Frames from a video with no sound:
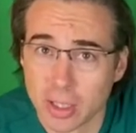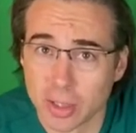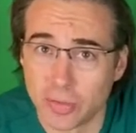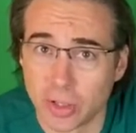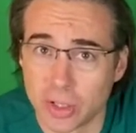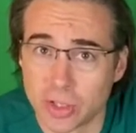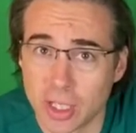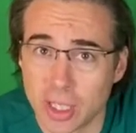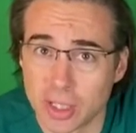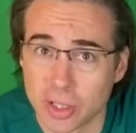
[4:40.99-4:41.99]
If you can
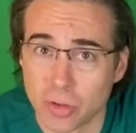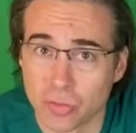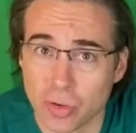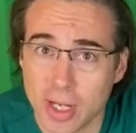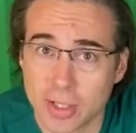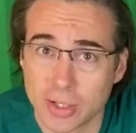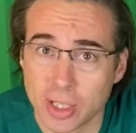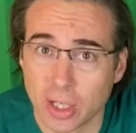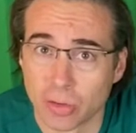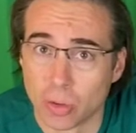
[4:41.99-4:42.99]
see, there's a red
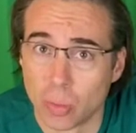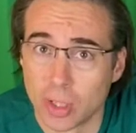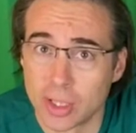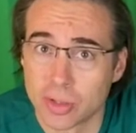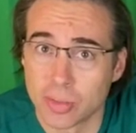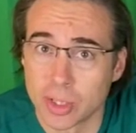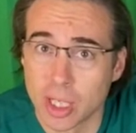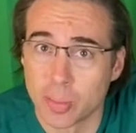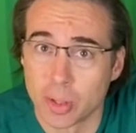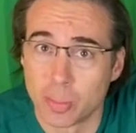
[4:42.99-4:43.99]
sticker on one instrument
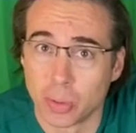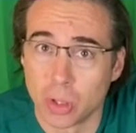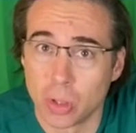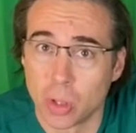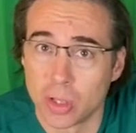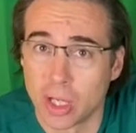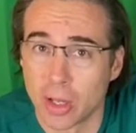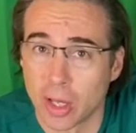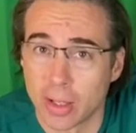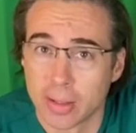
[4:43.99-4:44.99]
tip and a blue on the
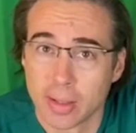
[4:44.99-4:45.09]
other.